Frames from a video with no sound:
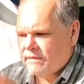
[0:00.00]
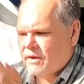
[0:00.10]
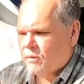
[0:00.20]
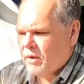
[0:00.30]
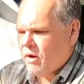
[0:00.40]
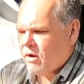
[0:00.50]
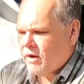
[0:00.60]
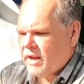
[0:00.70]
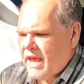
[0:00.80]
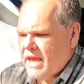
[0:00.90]
There we are
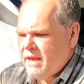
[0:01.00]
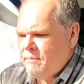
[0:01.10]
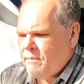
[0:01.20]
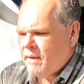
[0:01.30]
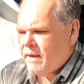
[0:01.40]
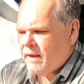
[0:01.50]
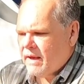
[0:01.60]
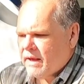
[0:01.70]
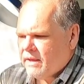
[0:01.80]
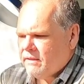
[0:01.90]
on AM,
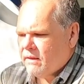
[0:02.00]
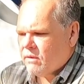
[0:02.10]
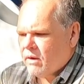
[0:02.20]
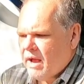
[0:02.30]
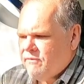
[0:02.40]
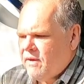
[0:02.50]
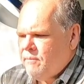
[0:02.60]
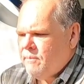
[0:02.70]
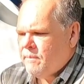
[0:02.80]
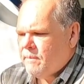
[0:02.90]
or
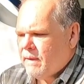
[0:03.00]
FM.